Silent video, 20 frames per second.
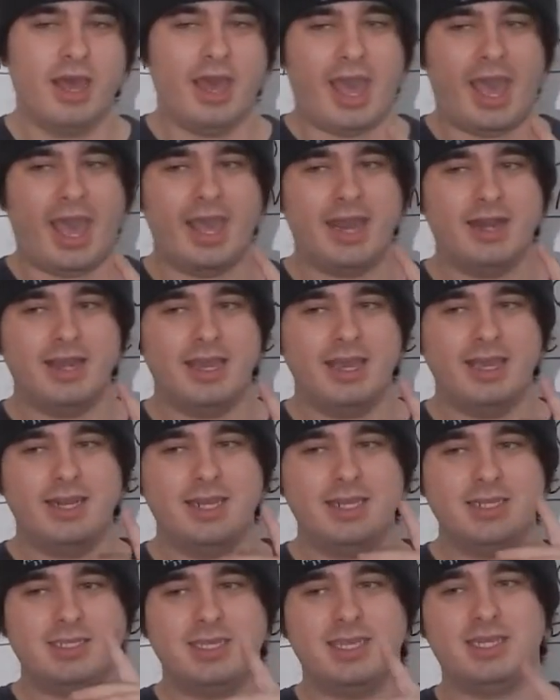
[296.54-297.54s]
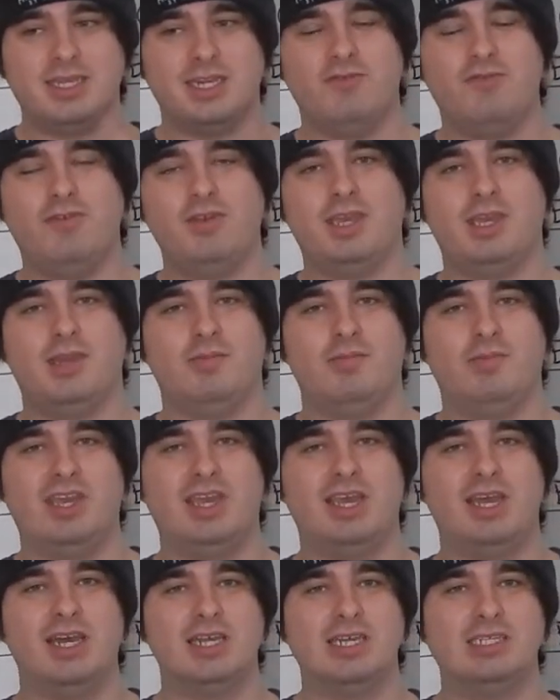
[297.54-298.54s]
And it is significant
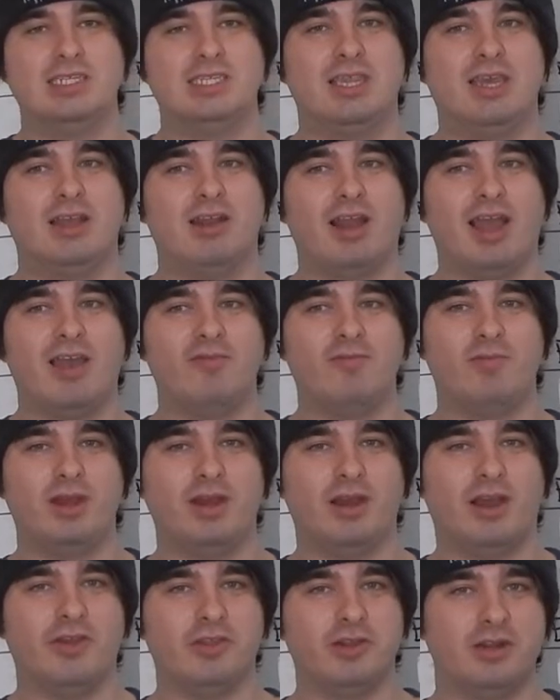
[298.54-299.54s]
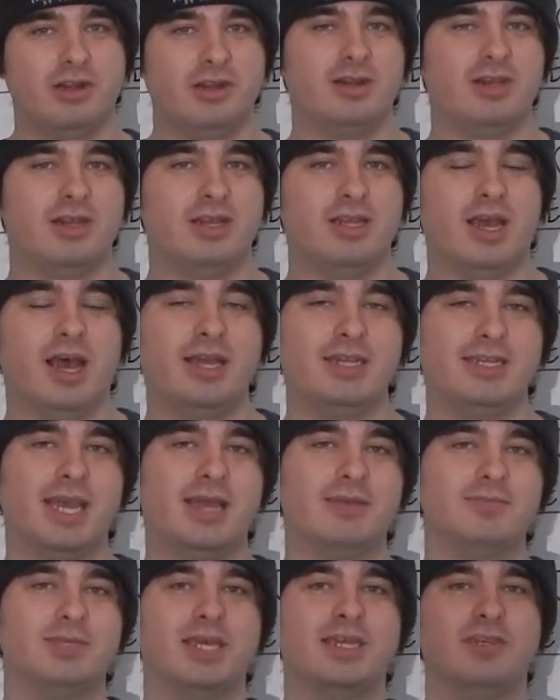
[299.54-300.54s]
because there have been other
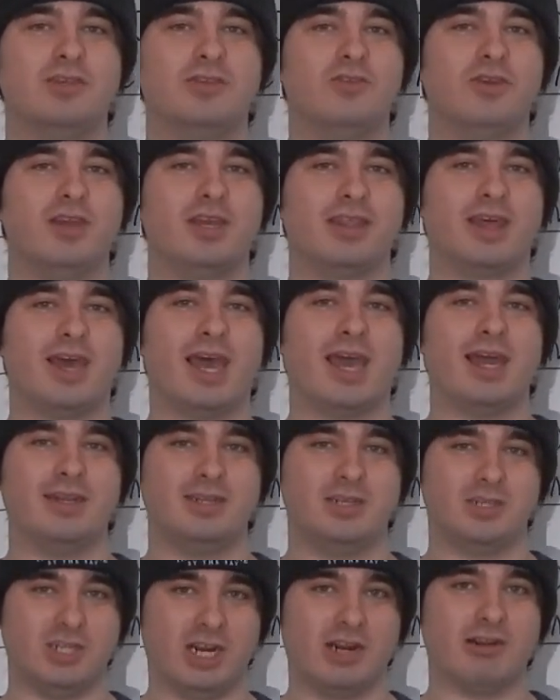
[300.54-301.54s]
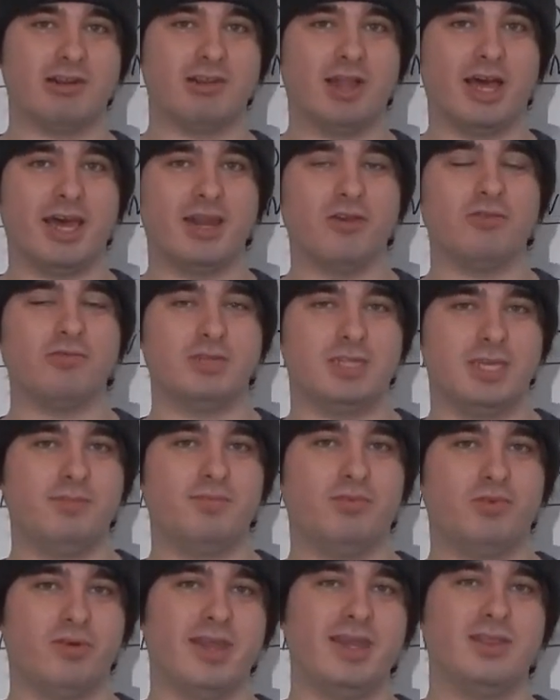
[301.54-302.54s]
attempts at doing that. Jared Leto did
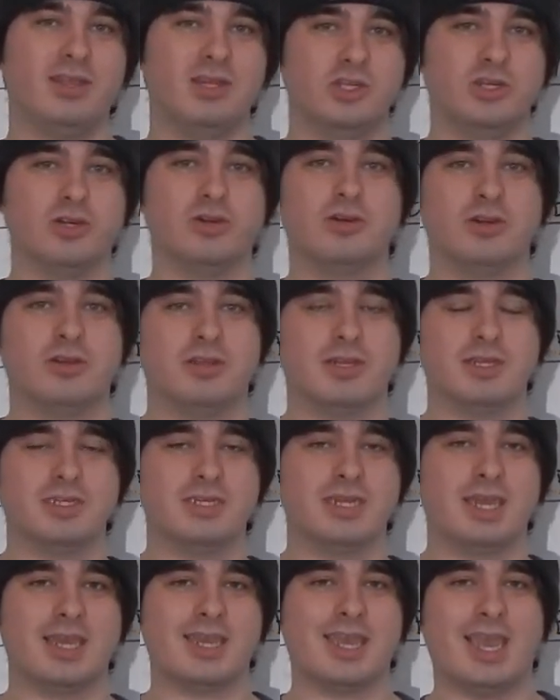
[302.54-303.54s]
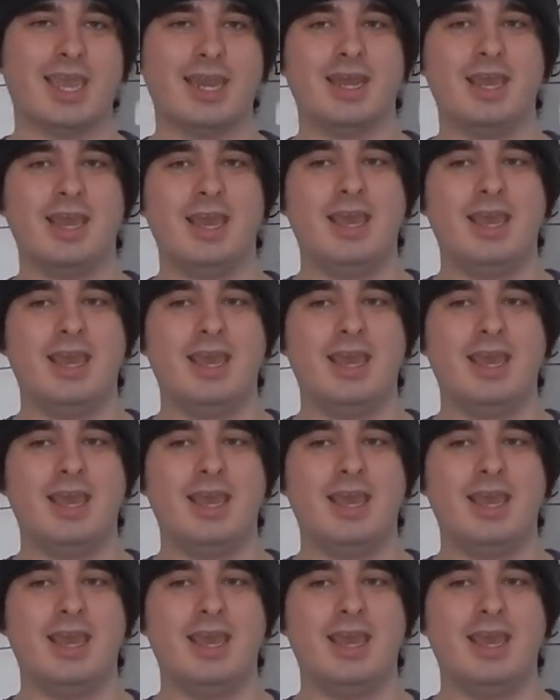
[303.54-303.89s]
play the Joker this decade,